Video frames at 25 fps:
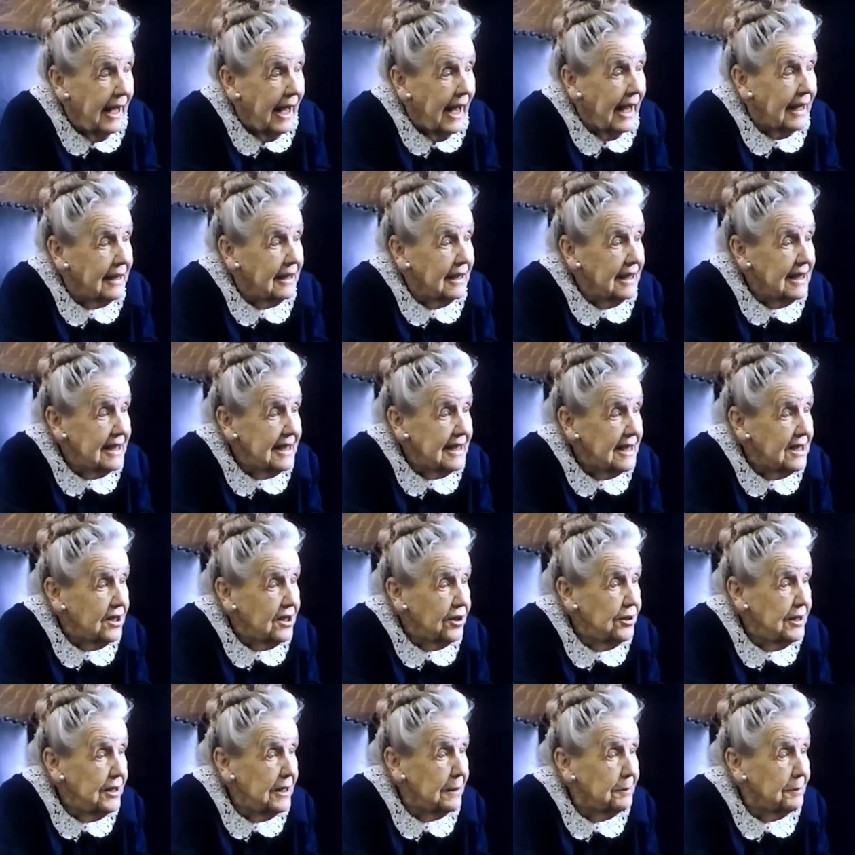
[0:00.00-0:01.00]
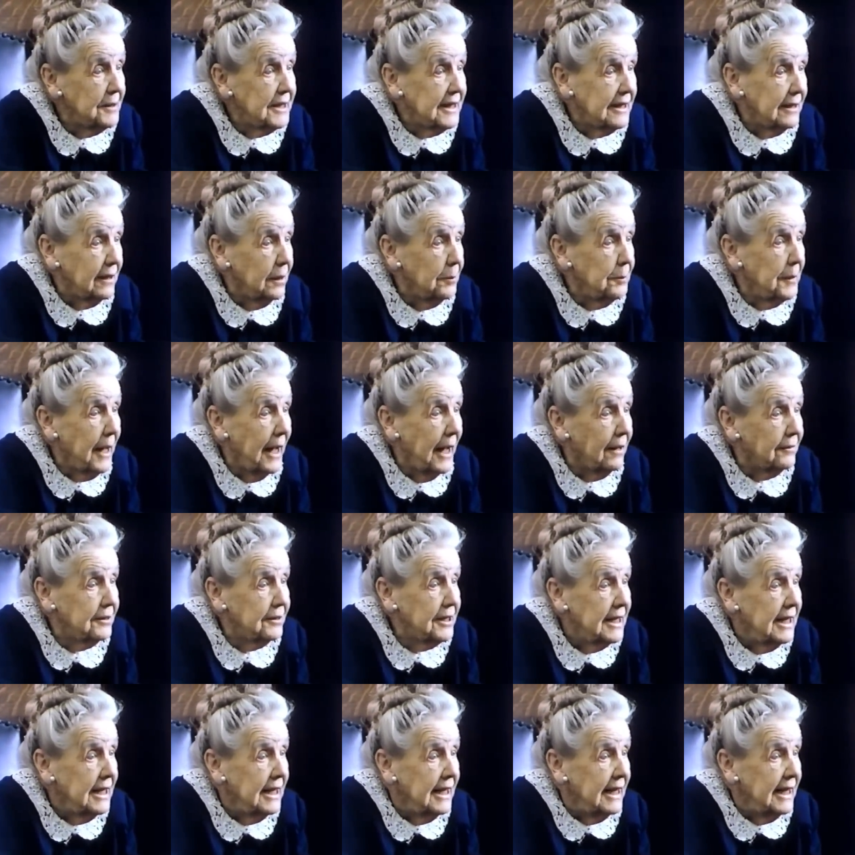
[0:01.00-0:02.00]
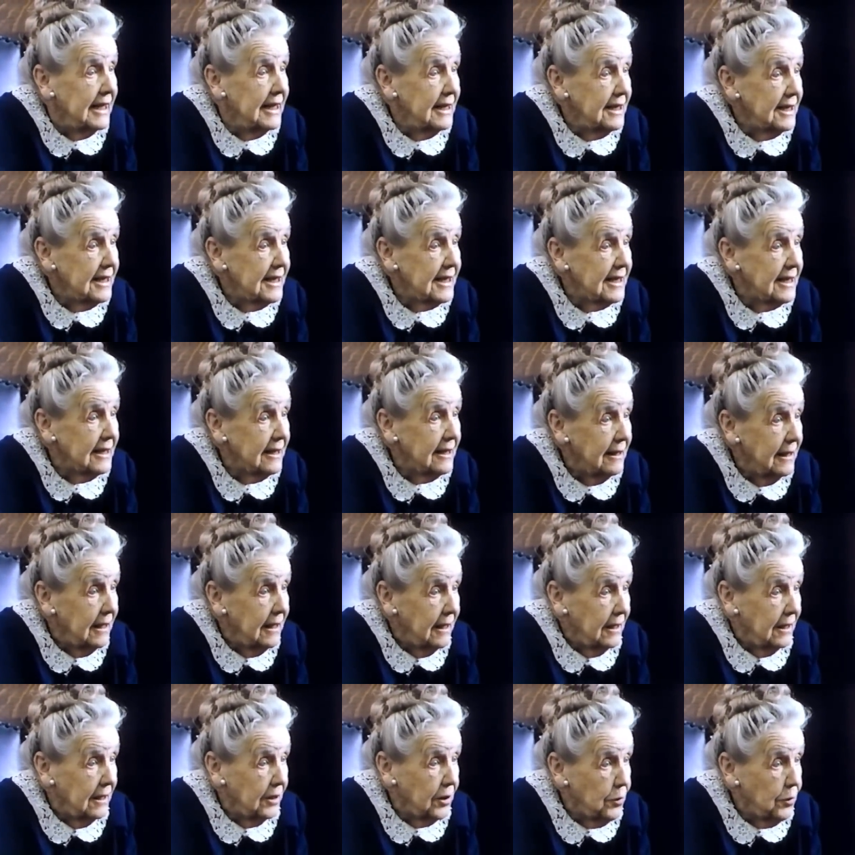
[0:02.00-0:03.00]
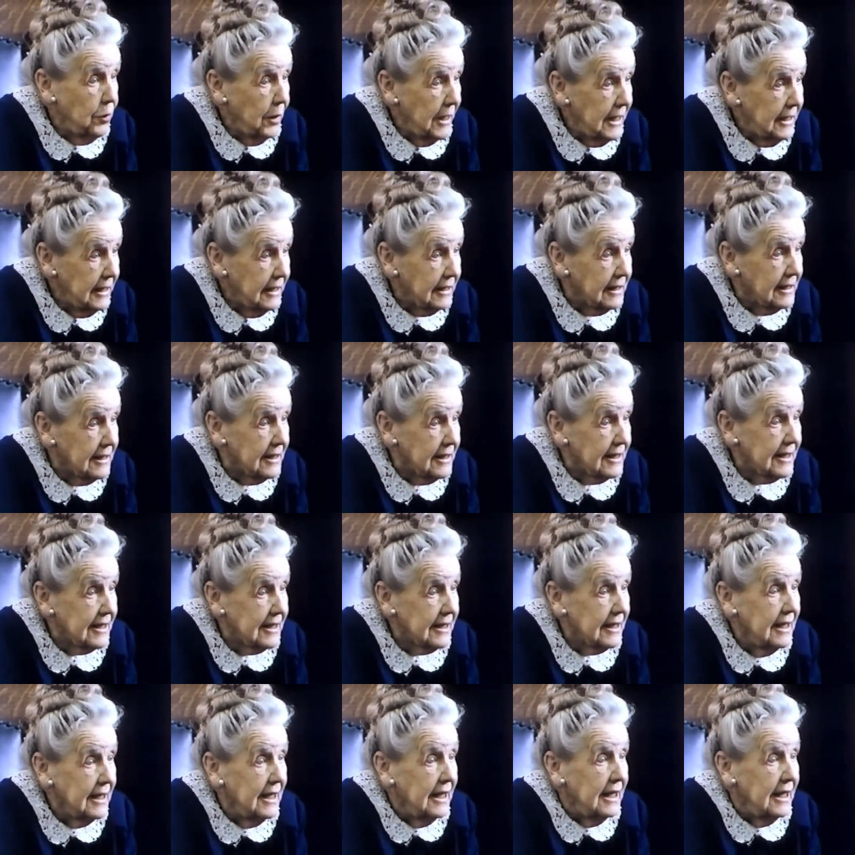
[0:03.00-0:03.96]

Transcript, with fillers: and listen to him tell about his acquaintance,